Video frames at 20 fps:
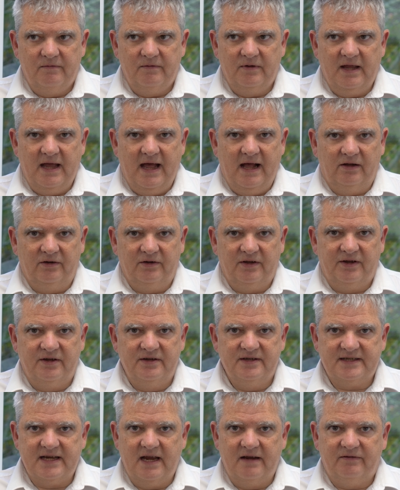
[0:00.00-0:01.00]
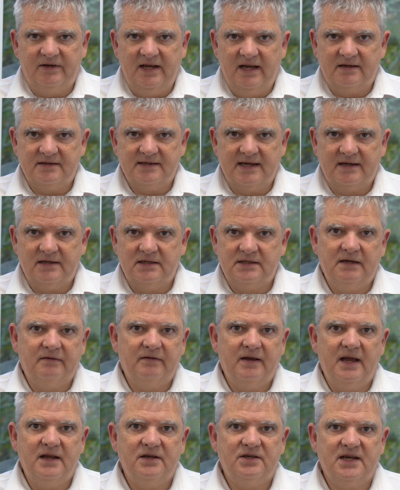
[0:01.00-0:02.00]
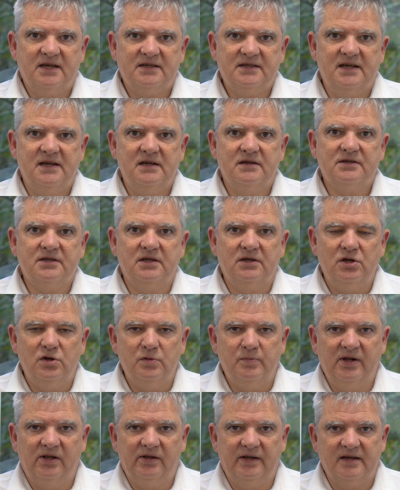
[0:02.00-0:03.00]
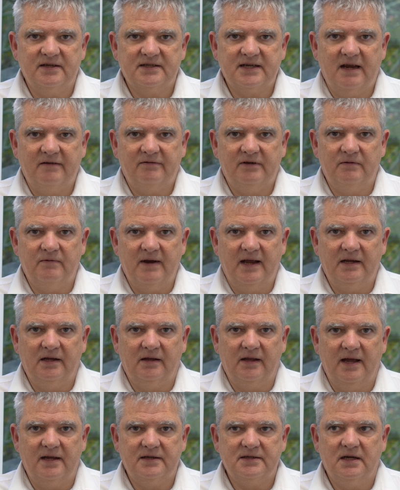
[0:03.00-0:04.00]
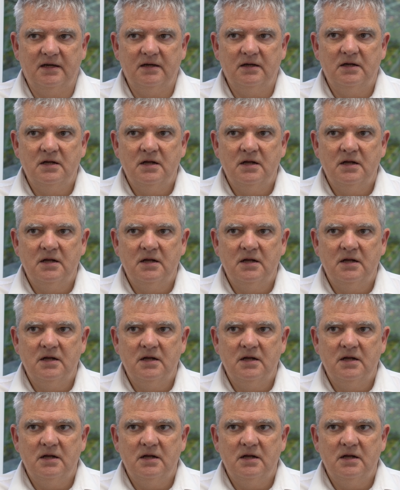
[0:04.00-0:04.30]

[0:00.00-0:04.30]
the Health and Safety Executive, HSE as the new building safety regulator,